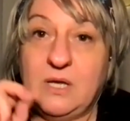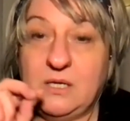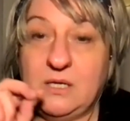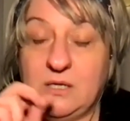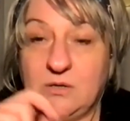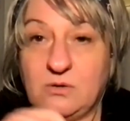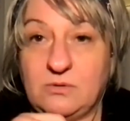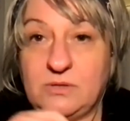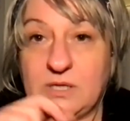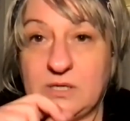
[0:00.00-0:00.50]

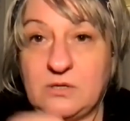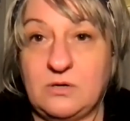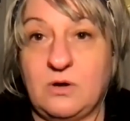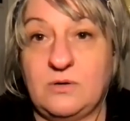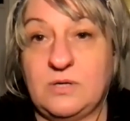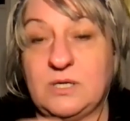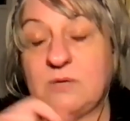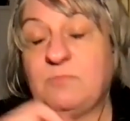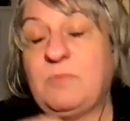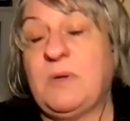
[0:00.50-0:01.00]
the
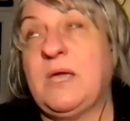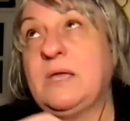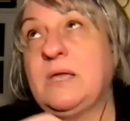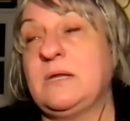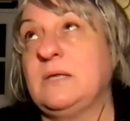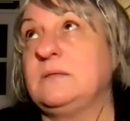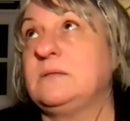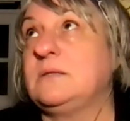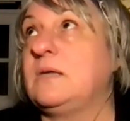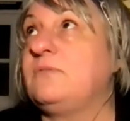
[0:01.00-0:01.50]
chronic pain
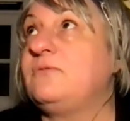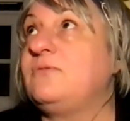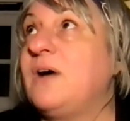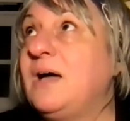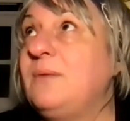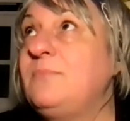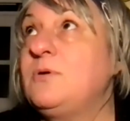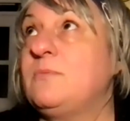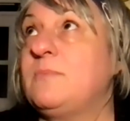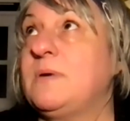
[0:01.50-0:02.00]
and the
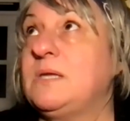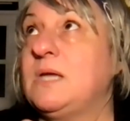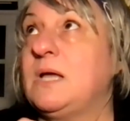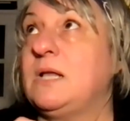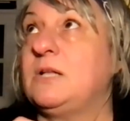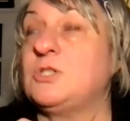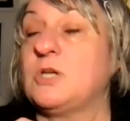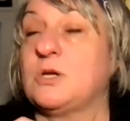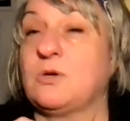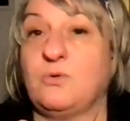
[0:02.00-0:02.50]

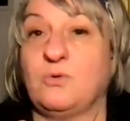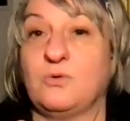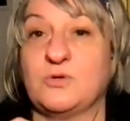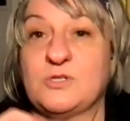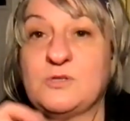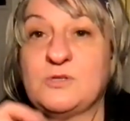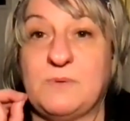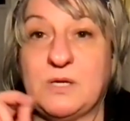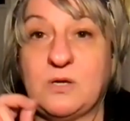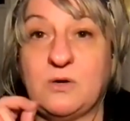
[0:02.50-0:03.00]
fibromyalgia
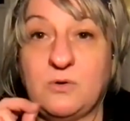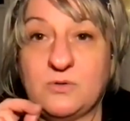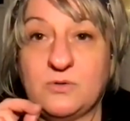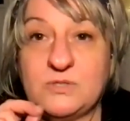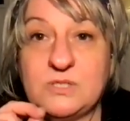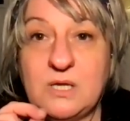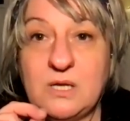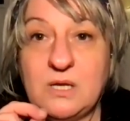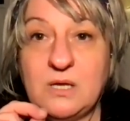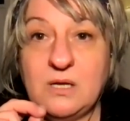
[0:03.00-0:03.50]
course,
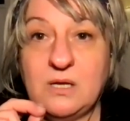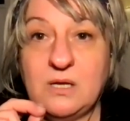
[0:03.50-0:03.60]
because